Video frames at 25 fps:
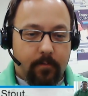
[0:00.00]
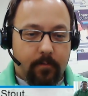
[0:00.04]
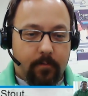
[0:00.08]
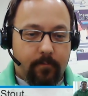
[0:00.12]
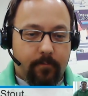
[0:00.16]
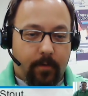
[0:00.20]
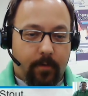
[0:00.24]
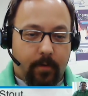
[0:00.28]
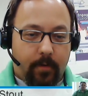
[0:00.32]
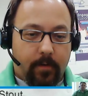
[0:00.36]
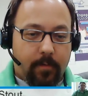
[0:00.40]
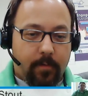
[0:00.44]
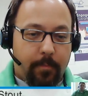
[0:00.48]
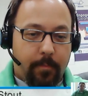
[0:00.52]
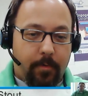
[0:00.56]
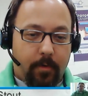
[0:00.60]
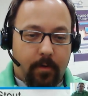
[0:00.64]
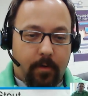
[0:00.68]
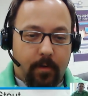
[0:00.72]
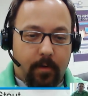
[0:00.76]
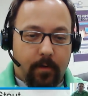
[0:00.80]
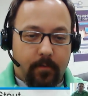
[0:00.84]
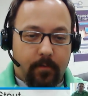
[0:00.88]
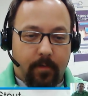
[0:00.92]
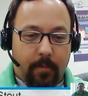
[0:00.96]
forget to put
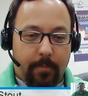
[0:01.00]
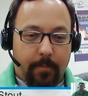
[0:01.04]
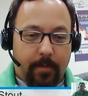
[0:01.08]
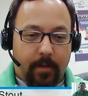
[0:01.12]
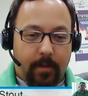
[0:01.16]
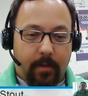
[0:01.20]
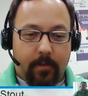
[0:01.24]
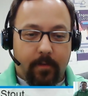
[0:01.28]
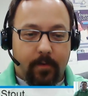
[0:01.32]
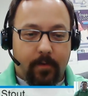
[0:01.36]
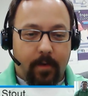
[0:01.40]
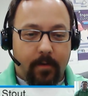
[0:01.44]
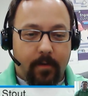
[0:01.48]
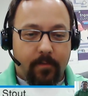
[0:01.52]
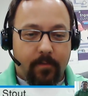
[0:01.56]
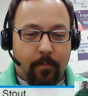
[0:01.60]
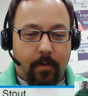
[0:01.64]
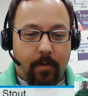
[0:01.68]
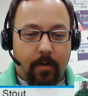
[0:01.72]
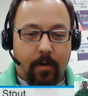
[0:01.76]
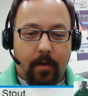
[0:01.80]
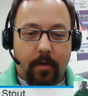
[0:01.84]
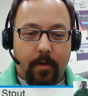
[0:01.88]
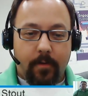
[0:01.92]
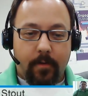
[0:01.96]
in something as an
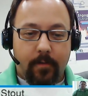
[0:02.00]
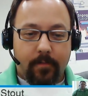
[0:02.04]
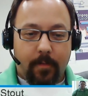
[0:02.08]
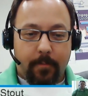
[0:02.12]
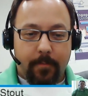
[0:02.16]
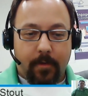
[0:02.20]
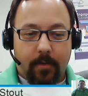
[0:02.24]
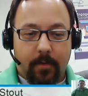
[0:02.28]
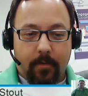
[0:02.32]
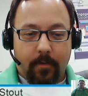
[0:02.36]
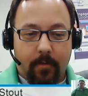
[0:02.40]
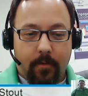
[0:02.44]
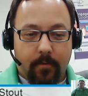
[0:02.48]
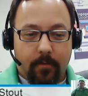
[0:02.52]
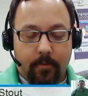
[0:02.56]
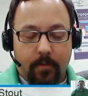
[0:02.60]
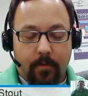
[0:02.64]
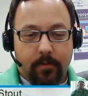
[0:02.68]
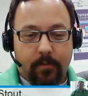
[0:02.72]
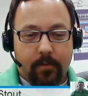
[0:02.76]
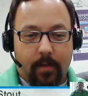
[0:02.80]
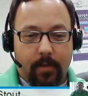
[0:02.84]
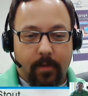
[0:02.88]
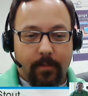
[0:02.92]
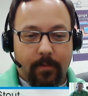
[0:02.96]
H1 or something along
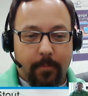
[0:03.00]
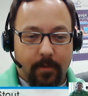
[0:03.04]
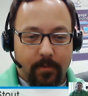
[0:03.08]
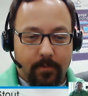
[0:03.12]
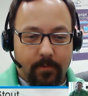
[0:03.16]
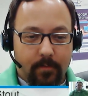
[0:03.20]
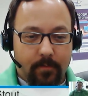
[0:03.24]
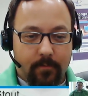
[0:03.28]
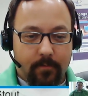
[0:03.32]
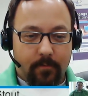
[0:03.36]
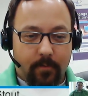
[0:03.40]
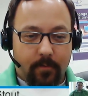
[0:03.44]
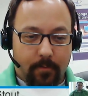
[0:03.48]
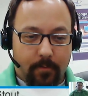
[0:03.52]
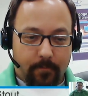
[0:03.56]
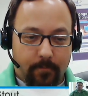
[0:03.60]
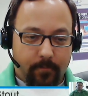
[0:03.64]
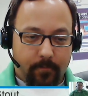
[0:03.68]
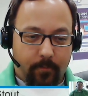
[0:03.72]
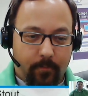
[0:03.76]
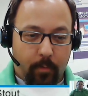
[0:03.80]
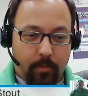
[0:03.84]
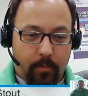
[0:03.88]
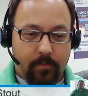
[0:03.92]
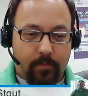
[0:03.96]
those lines, because you're
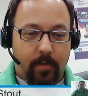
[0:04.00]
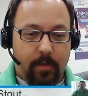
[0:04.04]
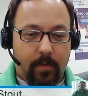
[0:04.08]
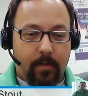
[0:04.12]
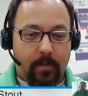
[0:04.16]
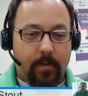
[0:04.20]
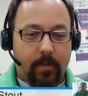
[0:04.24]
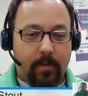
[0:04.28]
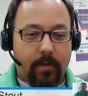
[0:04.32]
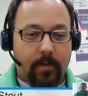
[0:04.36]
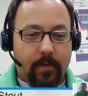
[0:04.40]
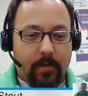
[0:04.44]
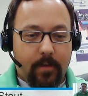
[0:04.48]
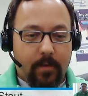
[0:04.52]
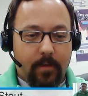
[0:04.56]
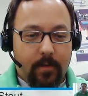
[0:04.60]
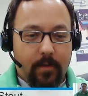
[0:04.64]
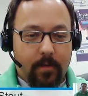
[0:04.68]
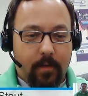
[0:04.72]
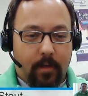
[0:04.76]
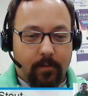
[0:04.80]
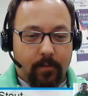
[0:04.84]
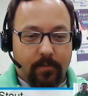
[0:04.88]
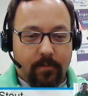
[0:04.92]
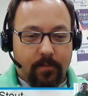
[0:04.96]
forcing
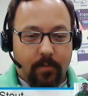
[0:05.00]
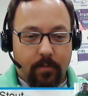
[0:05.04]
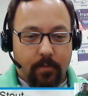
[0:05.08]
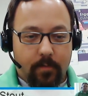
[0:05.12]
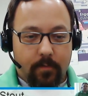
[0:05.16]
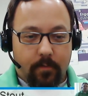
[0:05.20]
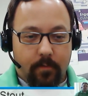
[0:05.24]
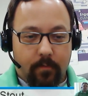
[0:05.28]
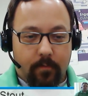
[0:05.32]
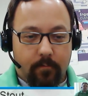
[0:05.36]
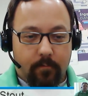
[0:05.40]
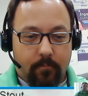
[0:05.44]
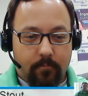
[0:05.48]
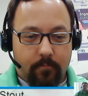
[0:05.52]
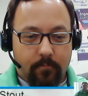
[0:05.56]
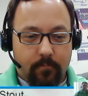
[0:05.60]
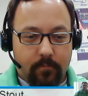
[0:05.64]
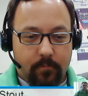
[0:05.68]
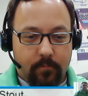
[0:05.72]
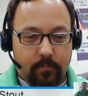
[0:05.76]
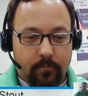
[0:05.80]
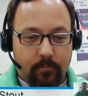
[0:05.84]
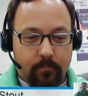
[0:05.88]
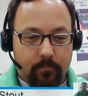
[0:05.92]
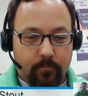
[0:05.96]
a certain
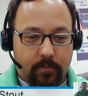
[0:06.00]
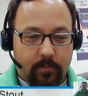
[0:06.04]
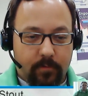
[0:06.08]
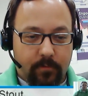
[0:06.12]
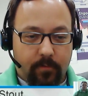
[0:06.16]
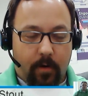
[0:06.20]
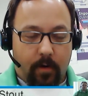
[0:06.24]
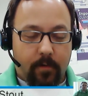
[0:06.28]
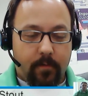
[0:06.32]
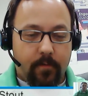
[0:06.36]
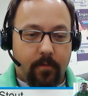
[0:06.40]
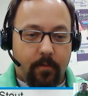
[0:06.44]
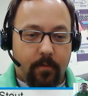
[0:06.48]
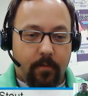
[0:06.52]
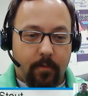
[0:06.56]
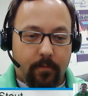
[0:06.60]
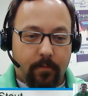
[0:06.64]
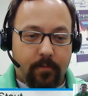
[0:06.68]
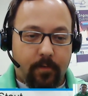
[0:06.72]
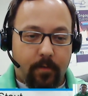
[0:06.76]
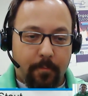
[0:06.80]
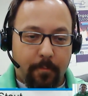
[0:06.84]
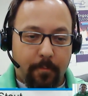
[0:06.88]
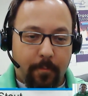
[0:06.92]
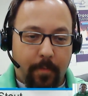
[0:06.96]
structure, a
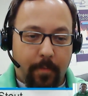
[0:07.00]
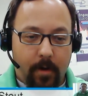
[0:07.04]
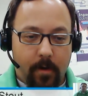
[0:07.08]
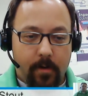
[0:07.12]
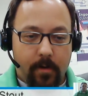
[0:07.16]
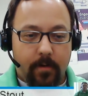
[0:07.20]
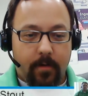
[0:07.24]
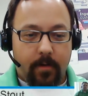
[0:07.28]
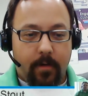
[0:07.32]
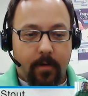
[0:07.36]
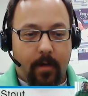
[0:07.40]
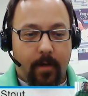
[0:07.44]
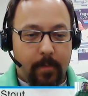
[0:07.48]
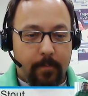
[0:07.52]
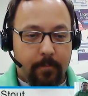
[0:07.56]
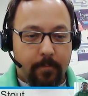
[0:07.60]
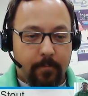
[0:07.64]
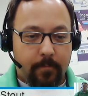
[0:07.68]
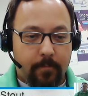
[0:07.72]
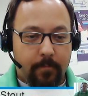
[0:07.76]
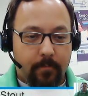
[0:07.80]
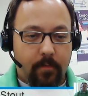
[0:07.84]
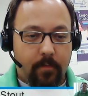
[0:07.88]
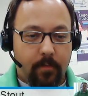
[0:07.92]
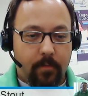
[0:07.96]
certain paradigm
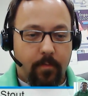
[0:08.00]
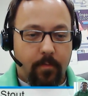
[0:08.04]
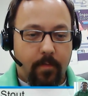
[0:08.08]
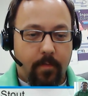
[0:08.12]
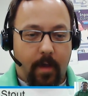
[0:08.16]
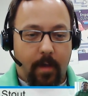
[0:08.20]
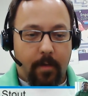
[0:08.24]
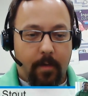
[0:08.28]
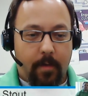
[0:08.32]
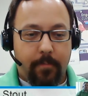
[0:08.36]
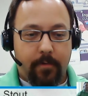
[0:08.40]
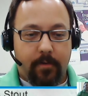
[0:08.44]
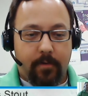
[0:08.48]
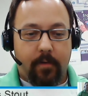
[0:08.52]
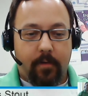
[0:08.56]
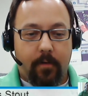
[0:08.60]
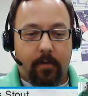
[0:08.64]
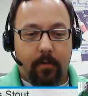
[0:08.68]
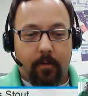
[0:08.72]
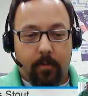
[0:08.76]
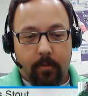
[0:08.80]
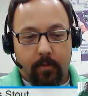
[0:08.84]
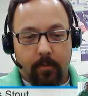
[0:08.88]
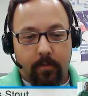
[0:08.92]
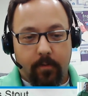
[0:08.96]
to that
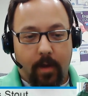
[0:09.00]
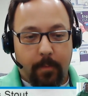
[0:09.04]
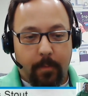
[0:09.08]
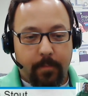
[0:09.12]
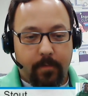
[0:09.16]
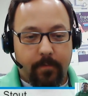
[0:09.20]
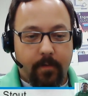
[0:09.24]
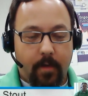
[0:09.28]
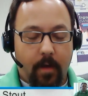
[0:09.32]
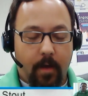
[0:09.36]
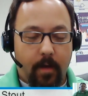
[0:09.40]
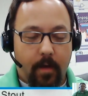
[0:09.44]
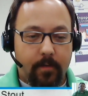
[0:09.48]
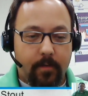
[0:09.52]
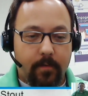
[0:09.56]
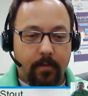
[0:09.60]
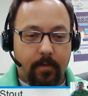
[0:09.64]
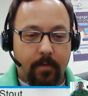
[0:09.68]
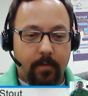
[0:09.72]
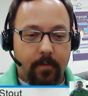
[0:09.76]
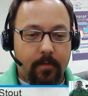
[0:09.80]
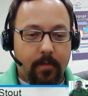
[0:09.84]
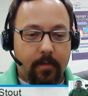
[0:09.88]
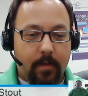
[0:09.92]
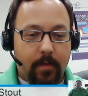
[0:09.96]
particular type of
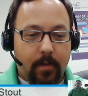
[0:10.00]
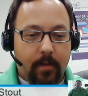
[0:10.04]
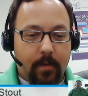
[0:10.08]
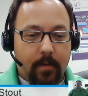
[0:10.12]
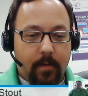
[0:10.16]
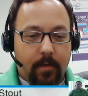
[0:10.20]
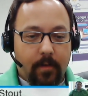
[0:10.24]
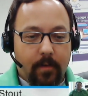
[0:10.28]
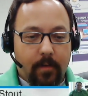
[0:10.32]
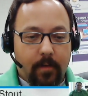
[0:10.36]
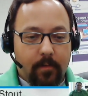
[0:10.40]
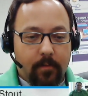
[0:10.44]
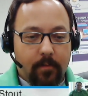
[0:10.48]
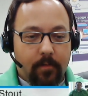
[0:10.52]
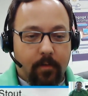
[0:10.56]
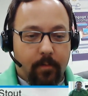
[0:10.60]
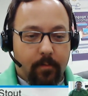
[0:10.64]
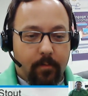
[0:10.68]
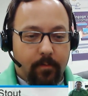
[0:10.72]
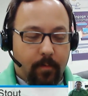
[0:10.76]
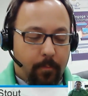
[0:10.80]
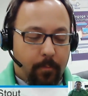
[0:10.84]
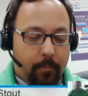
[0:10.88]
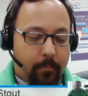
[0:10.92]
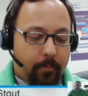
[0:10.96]
content. So
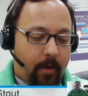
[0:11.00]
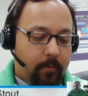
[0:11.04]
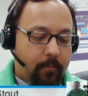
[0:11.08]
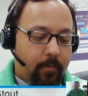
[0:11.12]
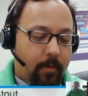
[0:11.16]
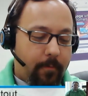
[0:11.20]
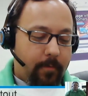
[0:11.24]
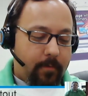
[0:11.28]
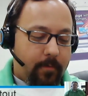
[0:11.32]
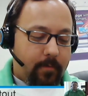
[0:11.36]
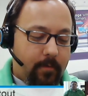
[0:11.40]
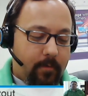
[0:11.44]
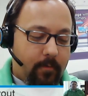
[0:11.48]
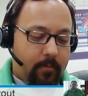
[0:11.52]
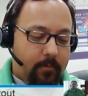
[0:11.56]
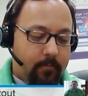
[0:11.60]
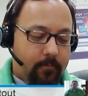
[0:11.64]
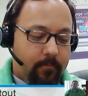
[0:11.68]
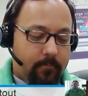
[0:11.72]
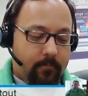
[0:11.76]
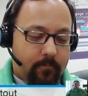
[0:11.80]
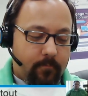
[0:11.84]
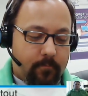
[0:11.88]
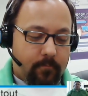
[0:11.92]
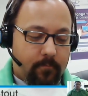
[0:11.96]
Brad, what would you
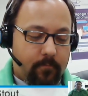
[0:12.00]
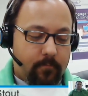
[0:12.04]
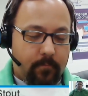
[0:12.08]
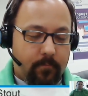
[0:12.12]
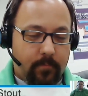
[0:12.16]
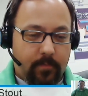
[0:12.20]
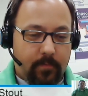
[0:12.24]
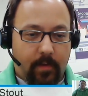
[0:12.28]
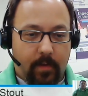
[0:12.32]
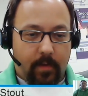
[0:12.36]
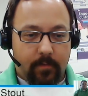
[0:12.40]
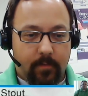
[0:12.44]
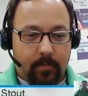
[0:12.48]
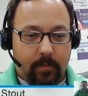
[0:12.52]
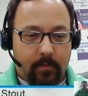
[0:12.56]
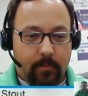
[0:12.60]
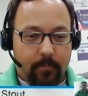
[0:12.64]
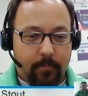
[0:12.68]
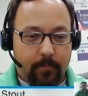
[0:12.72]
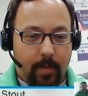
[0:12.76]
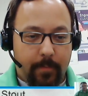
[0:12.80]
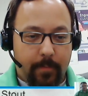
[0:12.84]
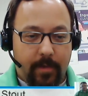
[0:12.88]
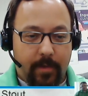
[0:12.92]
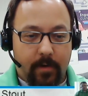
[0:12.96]
say is
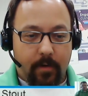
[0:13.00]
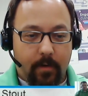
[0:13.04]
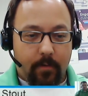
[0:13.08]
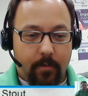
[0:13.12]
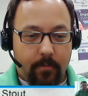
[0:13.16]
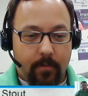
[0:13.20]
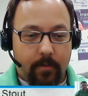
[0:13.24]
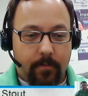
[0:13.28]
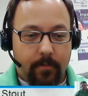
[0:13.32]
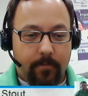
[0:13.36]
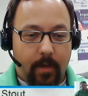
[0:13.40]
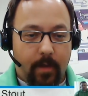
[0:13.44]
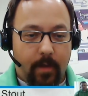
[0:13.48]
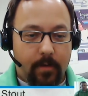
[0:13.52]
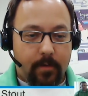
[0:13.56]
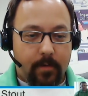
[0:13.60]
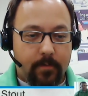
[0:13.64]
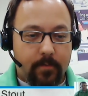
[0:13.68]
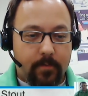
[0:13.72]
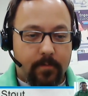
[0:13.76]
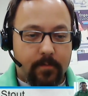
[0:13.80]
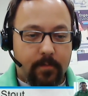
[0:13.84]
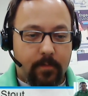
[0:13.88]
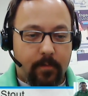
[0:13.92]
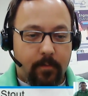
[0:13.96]
maybe another
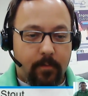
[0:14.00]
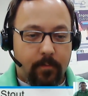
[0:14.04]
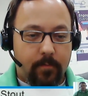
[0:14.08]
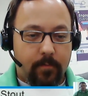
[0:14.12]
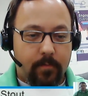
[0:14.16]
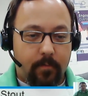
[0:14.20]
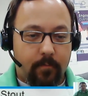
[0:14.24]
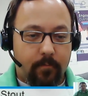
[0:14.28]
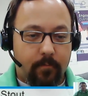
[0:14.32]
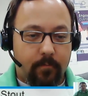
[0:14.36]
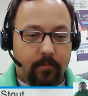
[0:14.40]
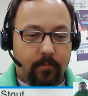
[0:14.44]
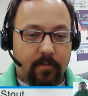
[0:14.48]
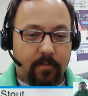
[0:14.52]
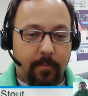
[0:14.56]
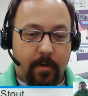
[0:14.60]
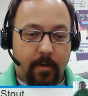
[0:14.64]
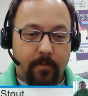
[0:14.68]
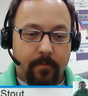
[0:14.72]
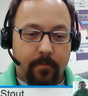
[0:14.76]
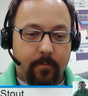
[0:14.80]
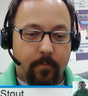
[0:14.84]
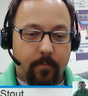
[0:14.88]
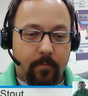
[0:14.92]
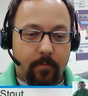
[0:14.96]
advantage to using
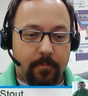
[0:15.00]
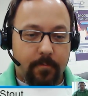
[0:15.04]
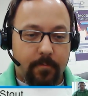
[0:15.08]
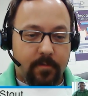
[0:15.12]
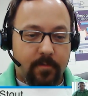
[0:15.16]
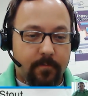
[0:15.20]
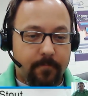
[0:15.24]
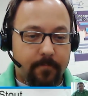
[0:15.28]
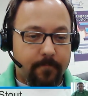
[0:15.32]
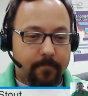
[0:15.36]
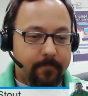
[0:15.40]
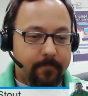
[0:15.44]
smart forms?